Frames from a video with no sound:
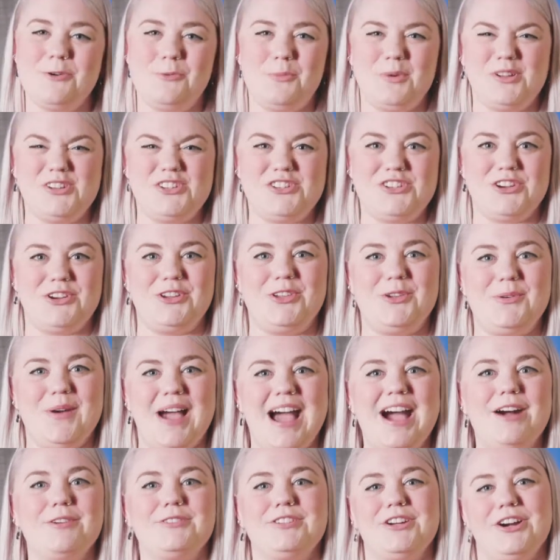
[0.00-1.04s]
We'll show you
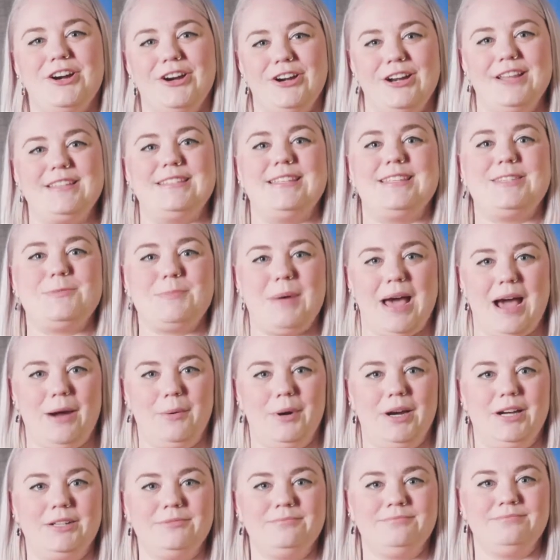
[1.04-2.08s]
how to harness its
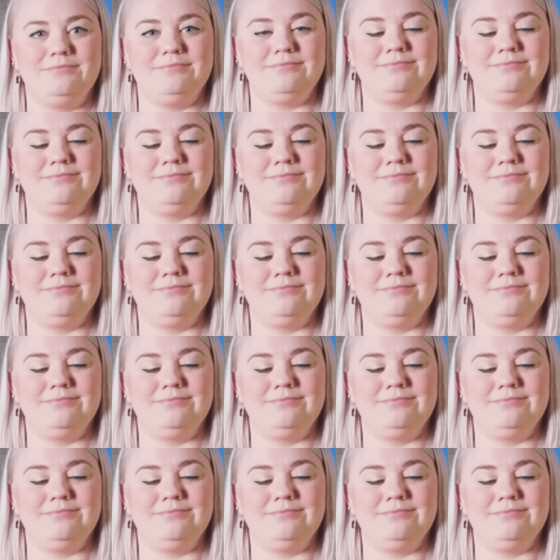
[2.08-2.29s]
power.